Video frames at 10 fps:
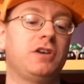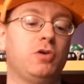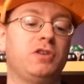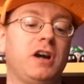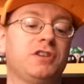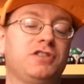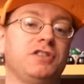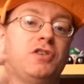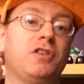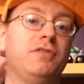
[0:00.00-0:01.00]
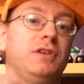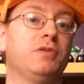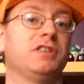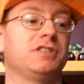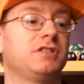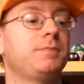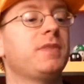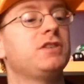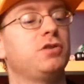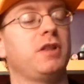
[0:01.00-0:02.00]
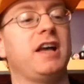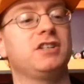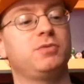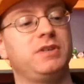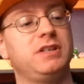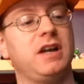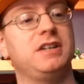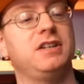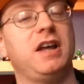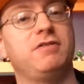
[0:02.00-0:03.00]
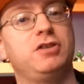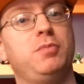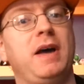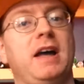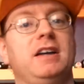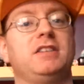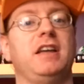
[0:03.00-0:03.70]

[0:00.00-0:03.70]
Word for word: Code cards are going to go to the viewers. So last week I did have two packs.